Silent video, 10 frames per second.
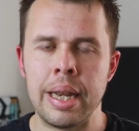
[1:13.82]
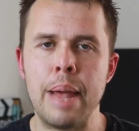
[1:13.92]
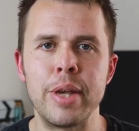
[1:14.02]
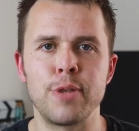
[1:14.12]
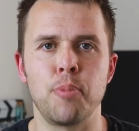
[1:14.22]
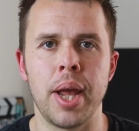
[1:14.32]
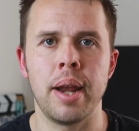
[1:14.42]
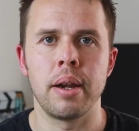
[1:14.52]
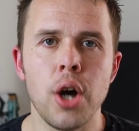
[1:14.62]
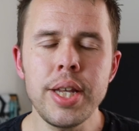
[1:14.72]
Let me
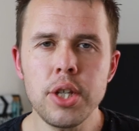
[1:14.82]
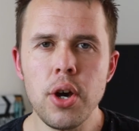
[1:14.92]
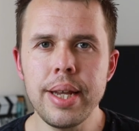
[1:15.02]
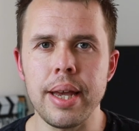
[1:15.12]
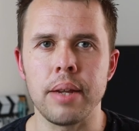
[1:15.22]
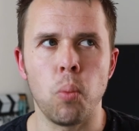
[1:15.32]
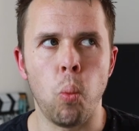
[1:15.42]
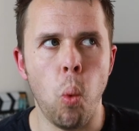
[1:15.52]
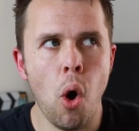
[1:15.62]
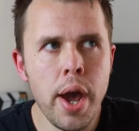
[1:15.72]
explain. I decided,
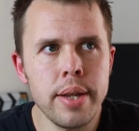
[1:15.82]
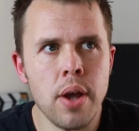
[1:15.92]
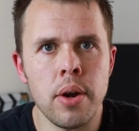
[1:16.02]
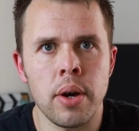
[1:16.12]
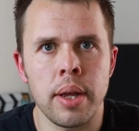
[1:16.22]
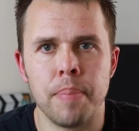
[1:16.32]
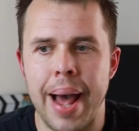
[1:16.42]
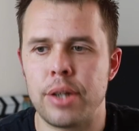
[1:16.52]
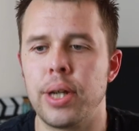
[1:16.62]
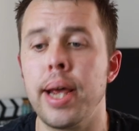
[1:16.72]
why don't I
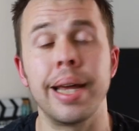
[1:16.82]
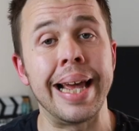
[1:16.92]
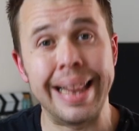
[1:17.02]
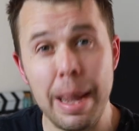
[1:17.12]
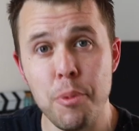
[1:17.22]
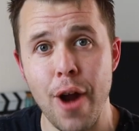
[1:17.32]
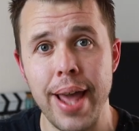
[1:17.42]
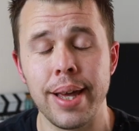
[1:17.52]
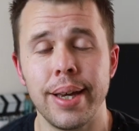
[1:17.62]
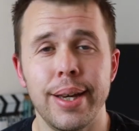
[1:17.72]
actually
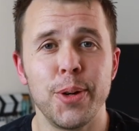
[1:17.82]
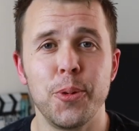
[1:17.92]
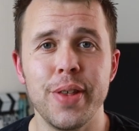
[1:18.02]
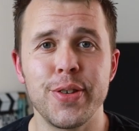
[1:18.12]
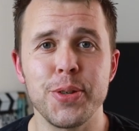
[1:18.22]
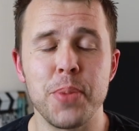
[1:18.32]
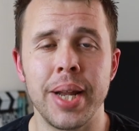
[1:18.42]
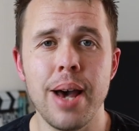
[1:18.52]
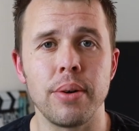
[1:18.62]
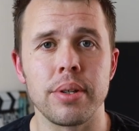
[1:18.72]
collaborate with
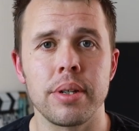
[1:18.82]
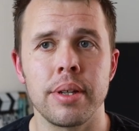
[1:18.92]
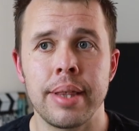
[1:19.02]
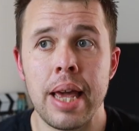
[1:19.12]
someone else?